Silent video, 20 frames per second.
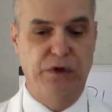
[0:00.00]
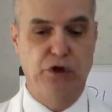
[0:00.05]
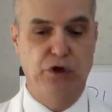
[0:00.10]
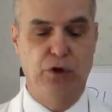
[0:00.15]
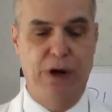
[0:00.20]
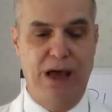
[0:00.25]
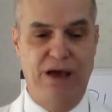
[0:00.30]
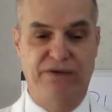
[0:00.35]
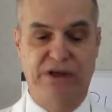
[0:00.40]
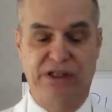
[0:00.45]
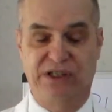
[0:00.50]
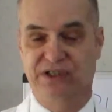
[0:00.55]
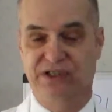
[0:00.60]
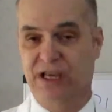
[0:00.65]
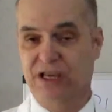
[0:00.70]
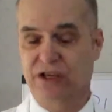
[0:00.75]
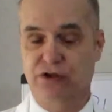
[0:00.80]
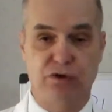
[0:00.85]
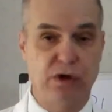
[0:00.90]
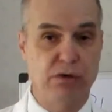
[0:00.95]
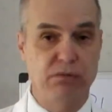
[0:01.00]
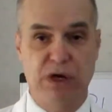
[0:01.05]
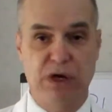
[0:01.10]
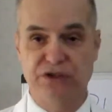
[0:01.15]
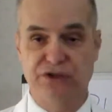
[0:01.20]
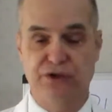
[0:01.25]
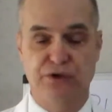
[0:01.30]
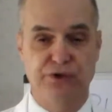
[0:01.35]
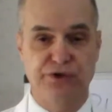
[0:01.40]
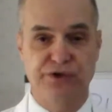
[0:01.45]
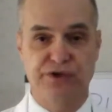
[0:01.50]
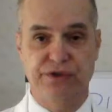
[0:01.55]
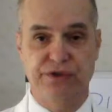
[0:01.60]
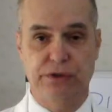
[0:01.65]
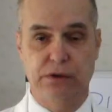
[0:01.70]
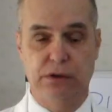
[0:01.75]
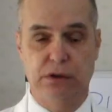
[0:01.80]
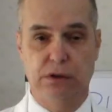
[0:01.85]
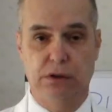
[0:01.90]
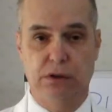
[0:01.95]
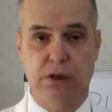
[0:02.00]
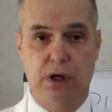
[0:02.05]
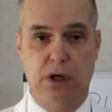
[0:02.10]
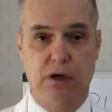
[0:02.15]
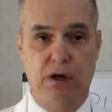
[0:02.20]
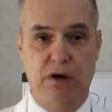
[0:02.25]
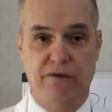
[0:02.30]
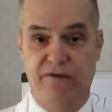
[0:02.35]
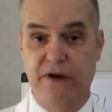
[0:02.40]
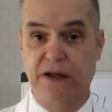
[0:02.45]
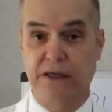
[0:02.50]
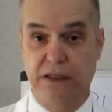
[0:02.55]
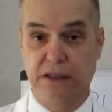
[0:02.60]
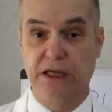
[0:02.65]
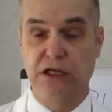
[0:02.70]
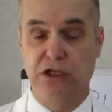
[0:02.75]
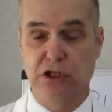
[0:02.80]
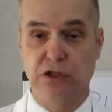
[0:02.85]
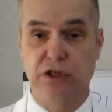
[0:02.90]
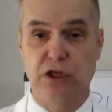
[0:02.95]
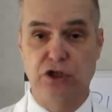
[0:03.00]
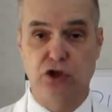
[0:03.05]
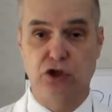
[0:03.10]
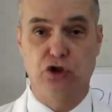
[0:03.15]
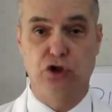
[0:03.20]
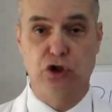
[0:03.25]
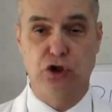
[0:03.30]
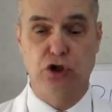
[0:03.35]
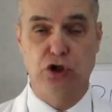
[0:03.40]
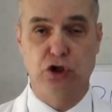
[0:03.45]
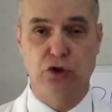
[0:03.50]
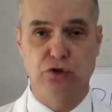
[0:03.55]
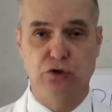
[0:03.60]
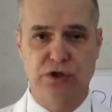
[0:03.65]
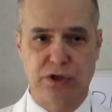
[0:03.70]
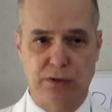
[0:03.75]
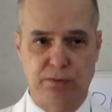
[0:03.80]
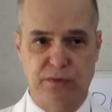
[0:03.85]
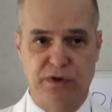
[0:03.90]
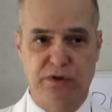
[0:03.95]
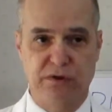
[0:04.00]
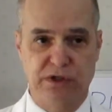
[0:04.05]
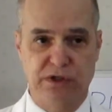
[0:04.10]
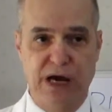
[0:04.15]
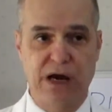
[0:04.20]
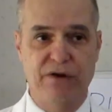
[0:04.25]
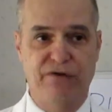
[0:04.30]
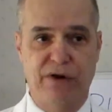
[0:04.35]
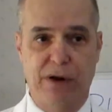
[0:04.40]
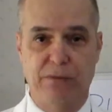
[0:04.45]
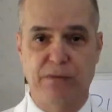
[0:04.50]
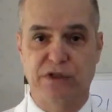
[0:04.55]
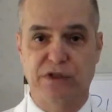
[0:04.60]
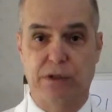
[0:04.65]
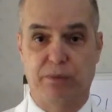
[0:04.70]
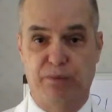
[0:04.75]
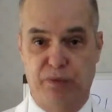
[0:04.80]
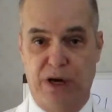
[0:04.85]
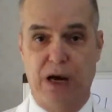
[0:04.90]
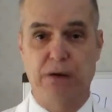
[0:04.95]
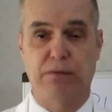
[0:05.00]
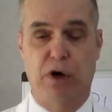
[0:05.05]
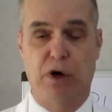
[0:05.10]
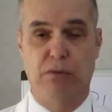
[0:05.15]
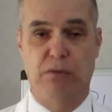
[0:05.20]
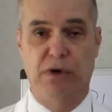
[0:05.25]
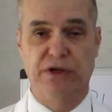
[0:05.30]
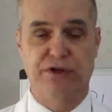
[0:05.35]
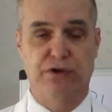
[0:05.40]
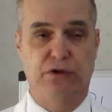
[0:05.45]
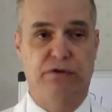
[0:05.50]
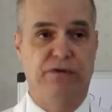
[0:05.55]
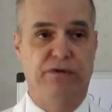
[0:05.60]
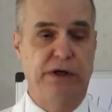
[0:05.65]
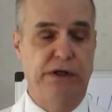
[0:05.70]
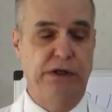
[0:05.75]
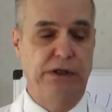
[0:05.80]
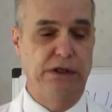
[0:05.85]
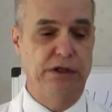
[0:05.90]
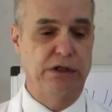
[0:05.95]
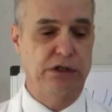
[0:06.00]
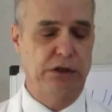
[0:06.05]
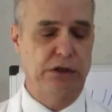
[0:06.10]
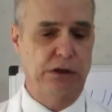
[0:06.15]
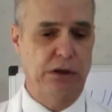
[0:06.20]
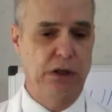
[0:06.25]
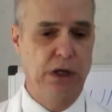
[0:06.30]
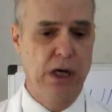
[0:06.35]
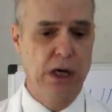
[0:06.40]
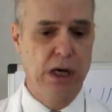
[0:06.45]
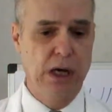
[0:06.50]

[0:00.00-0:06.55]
You have accessory muscles of ventilation that you could use. The diaphragm is the primary muscle of ventilation.